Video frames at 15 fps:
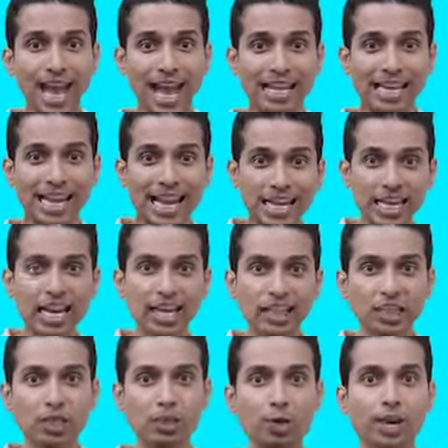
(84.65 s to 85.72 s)
and
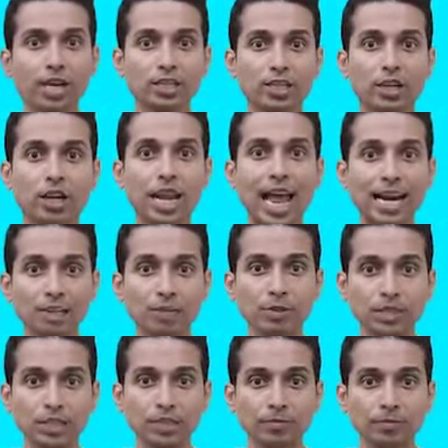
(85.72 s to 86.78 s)
engage into external
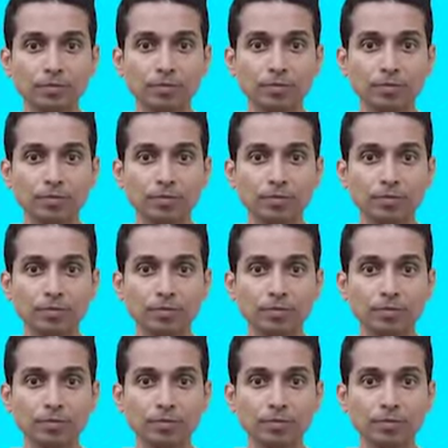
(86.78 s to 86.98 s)
activity,